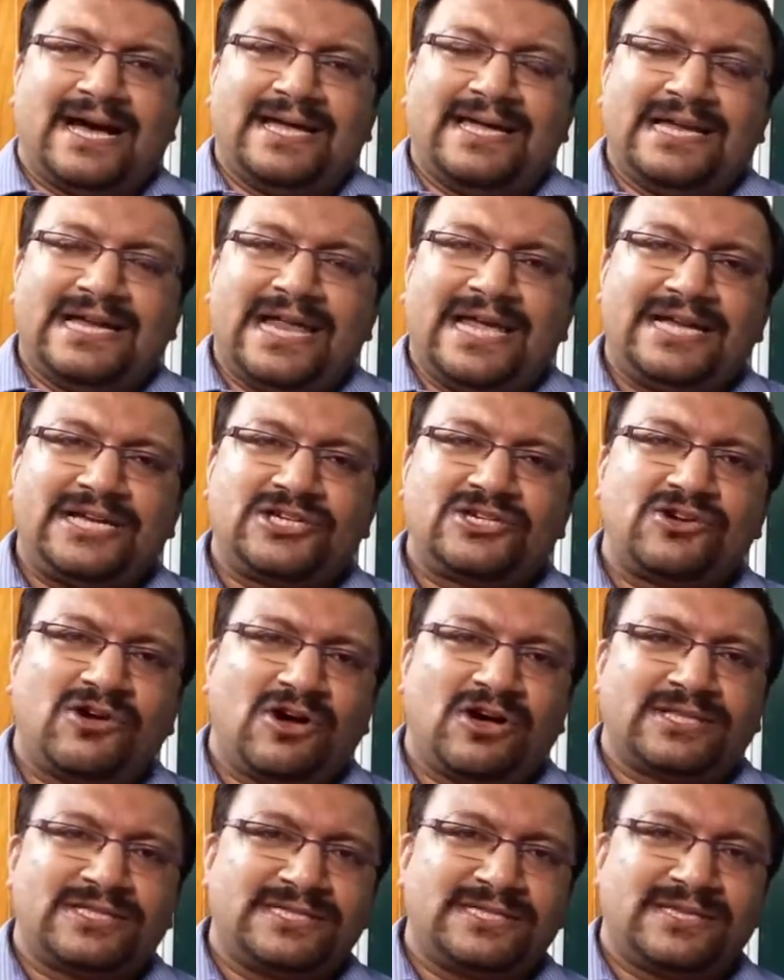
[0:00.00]

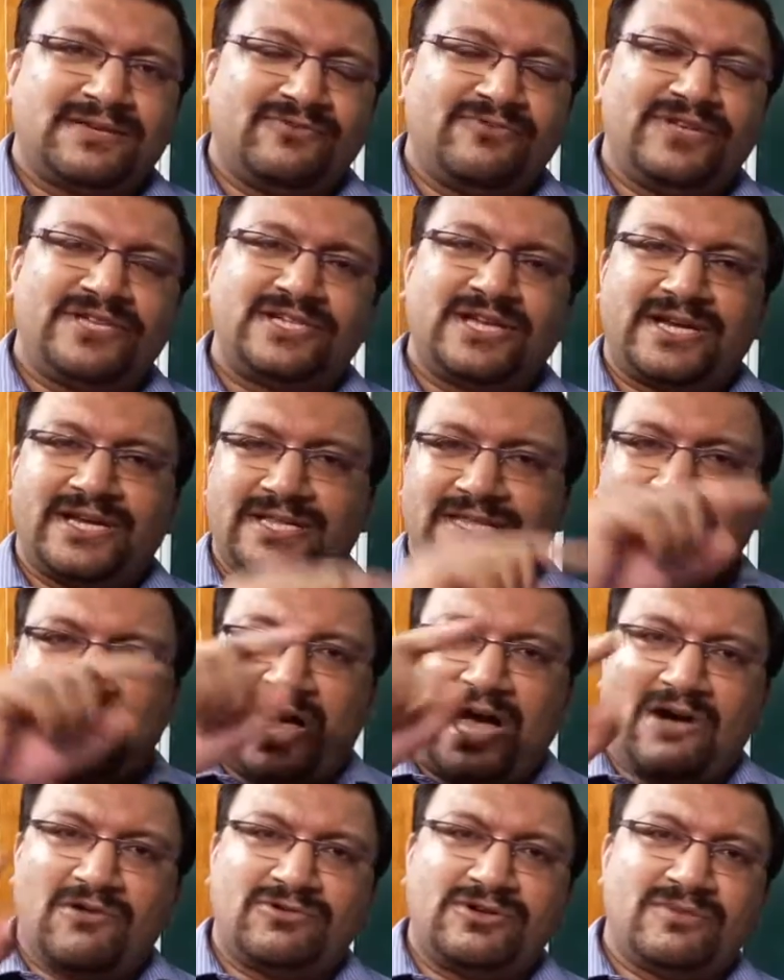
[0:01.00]
electrons which are in the
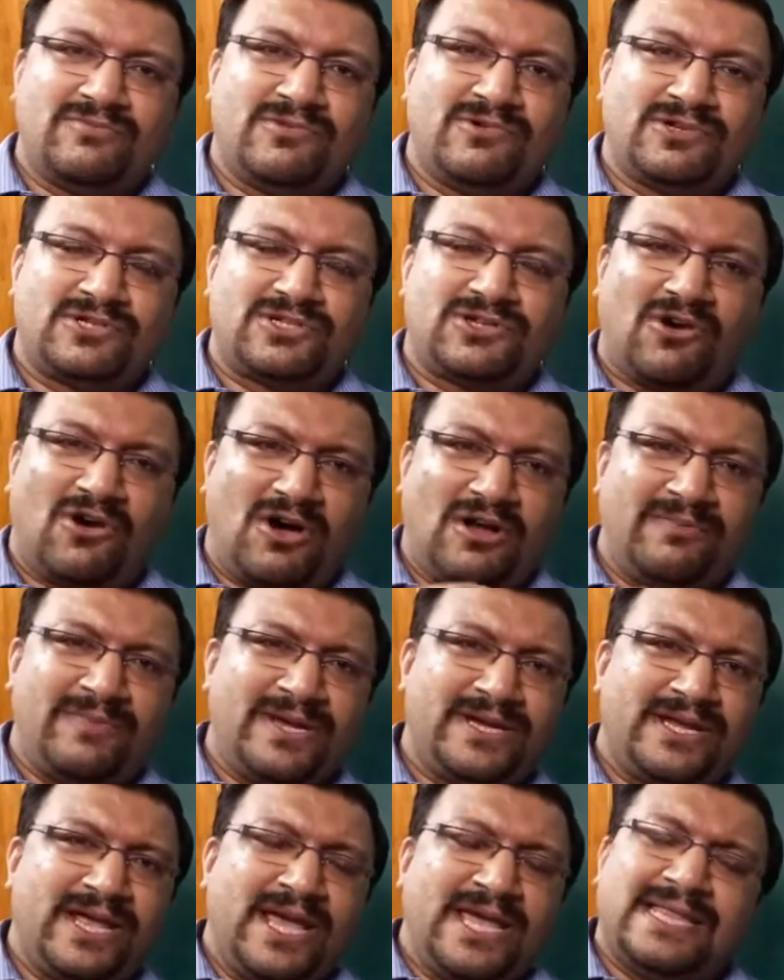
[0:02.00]
outermost
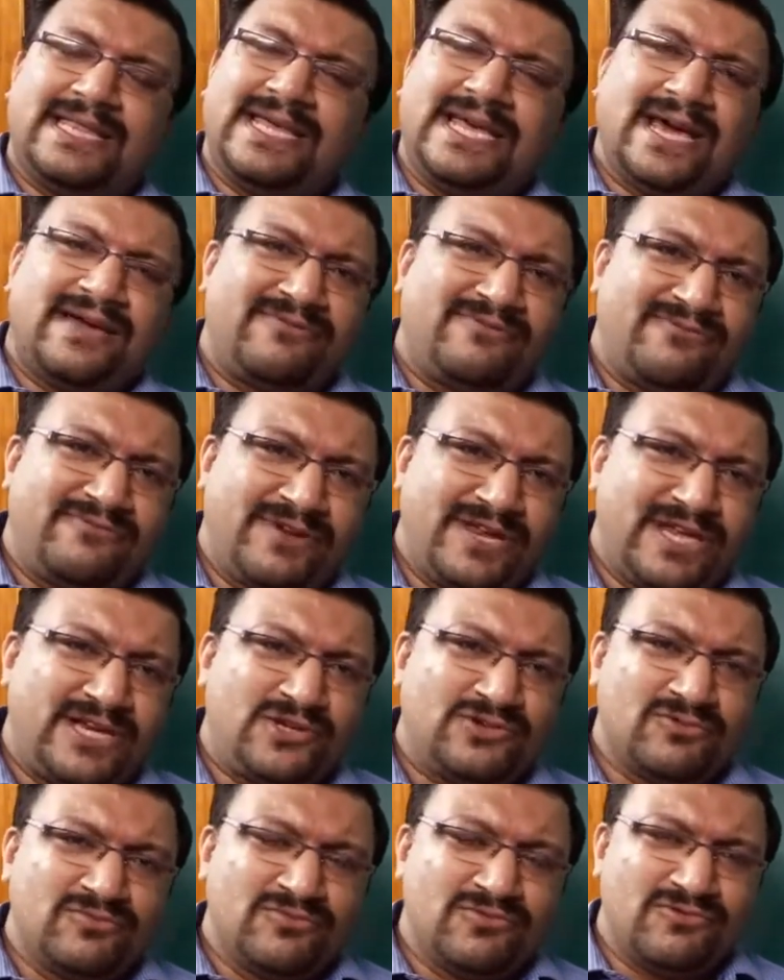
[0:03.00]
orbit, they are free
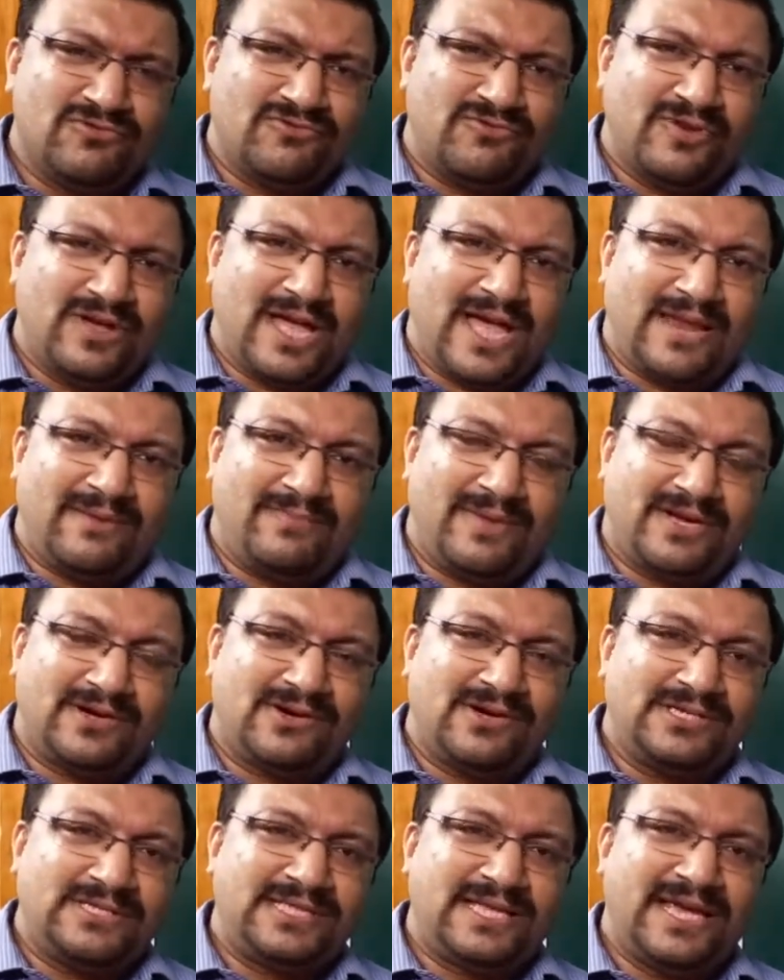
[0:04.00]
to move, and
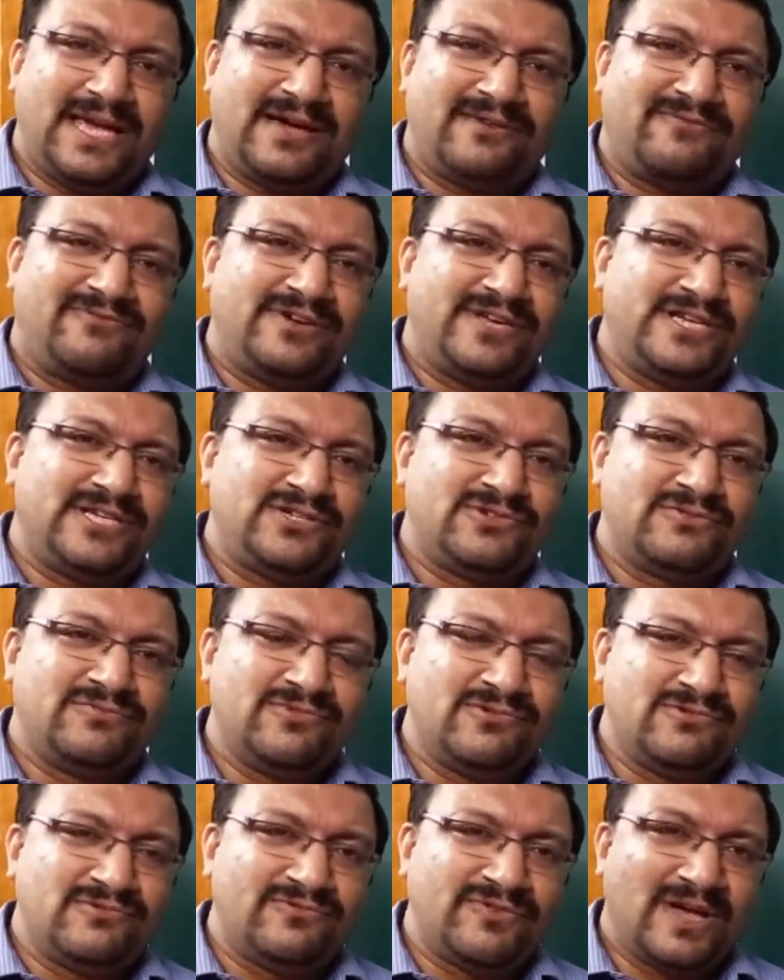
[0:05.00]
because they are free to
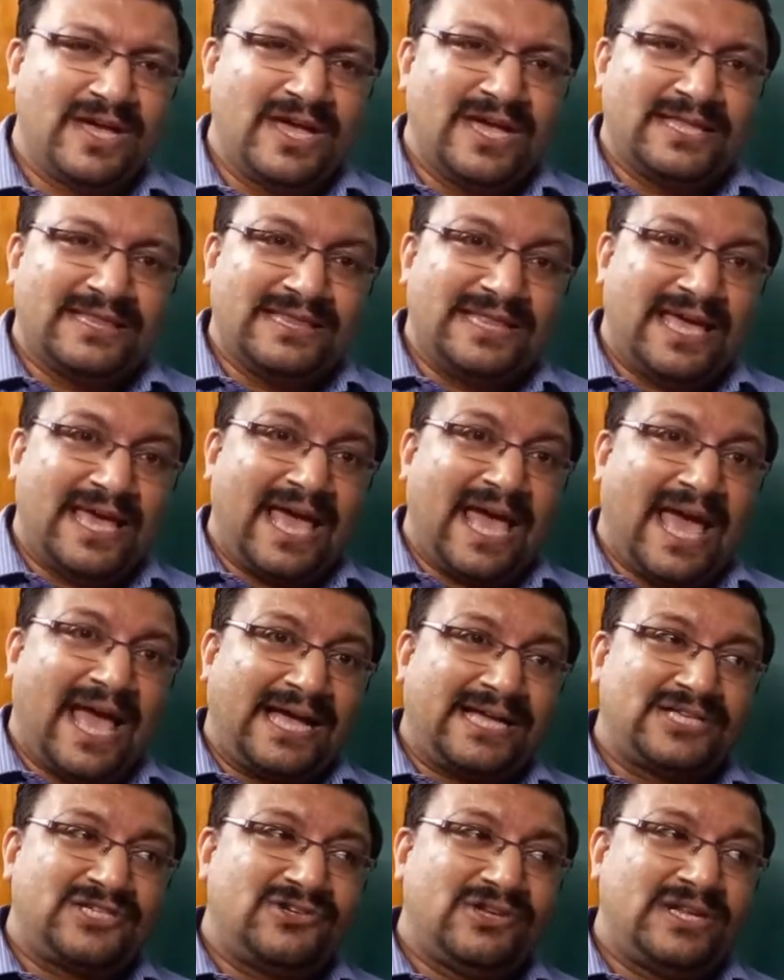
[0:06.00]
move, they
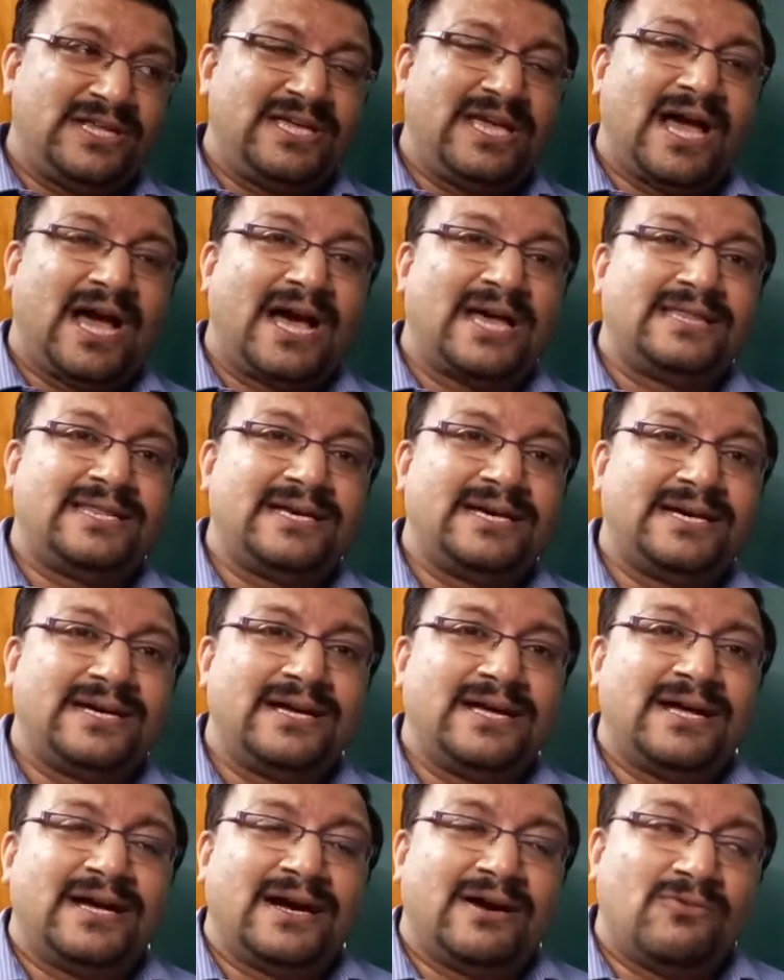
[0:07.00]
actually are
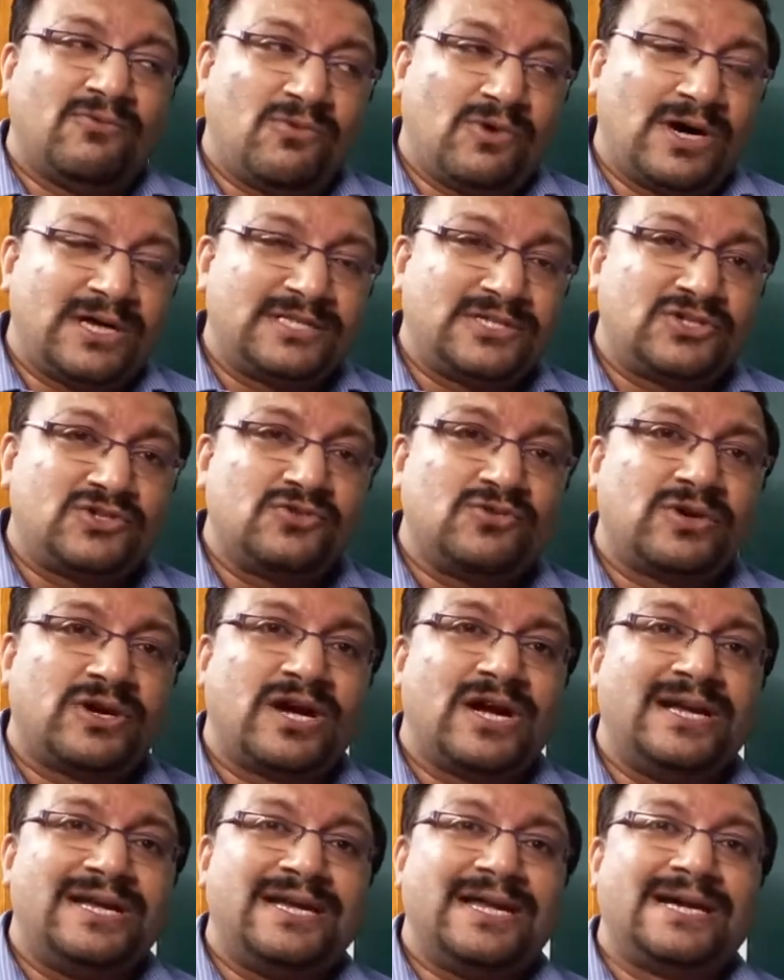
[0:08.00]
the ones who
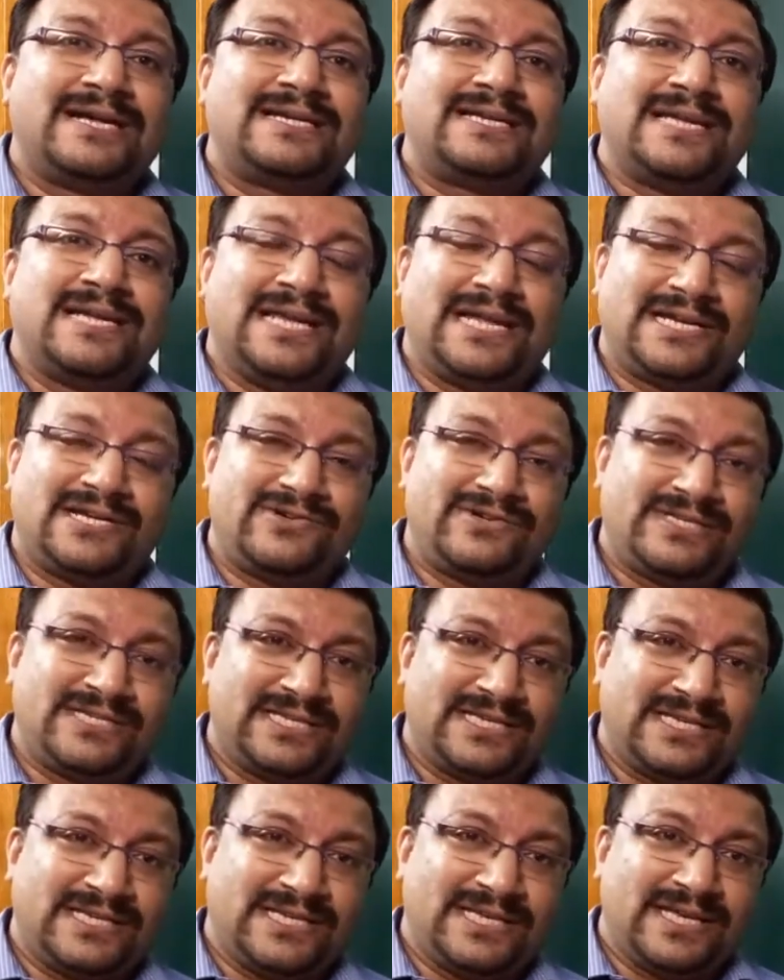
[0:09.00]
conduct
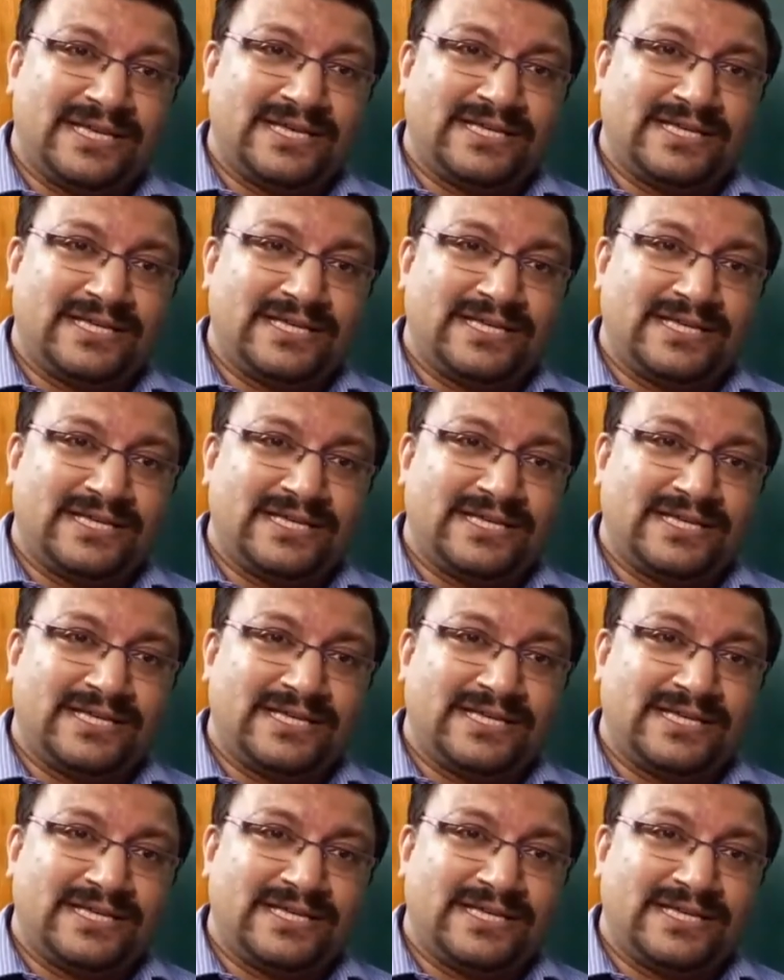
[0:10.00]
electricity.